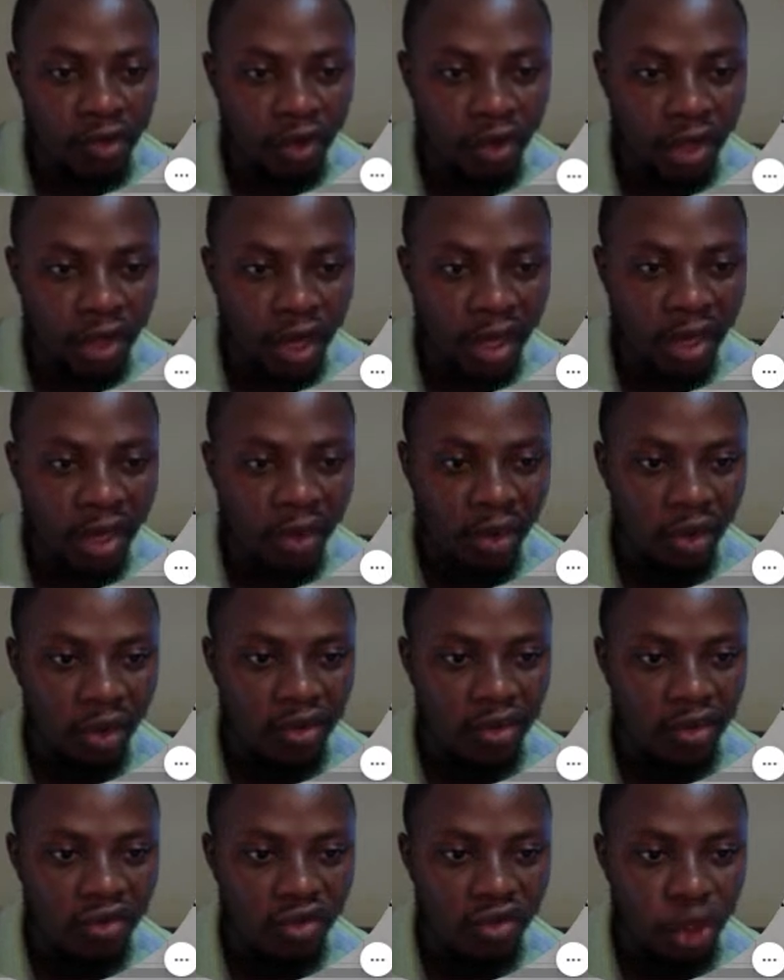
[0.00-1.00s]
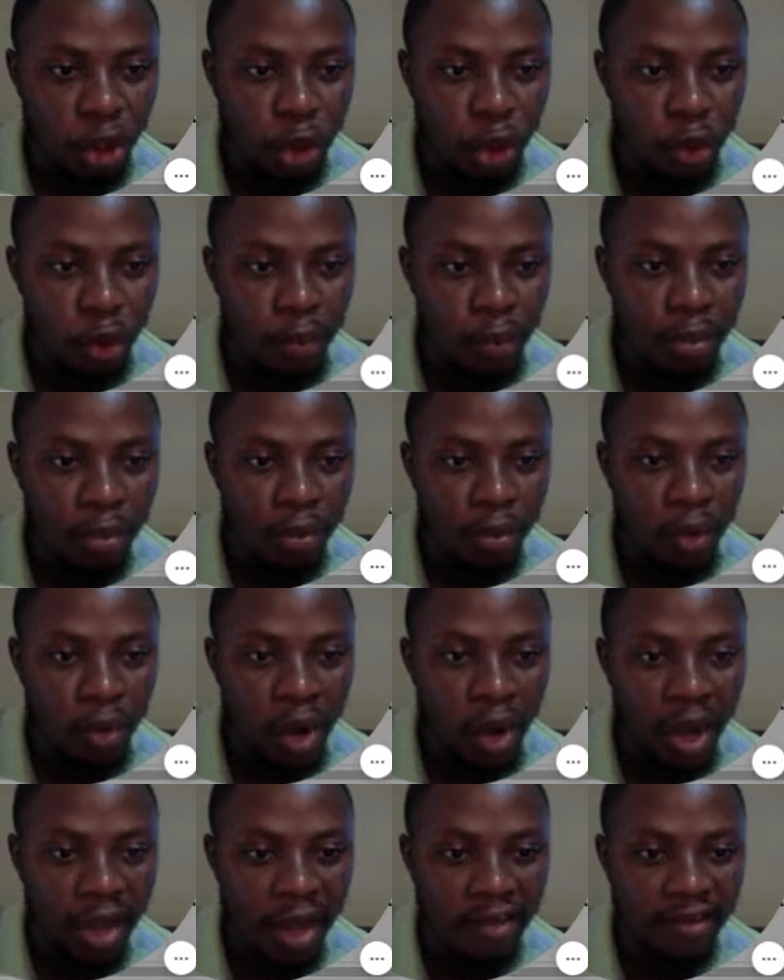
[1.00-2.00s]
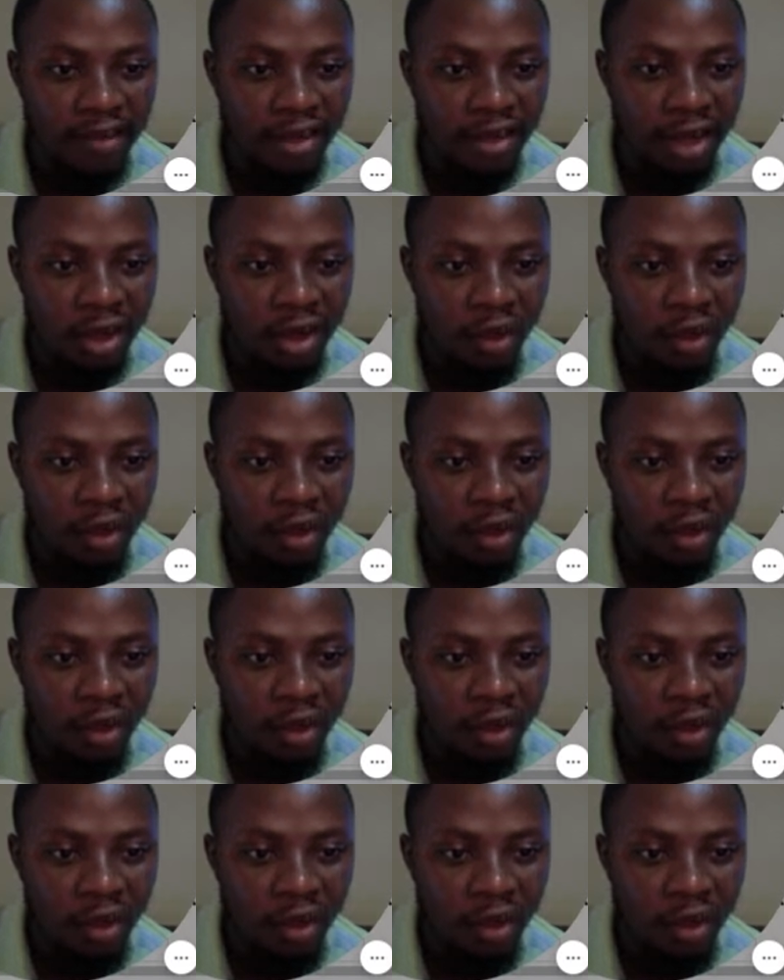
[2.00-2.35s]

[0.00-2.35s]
target audience to show people ads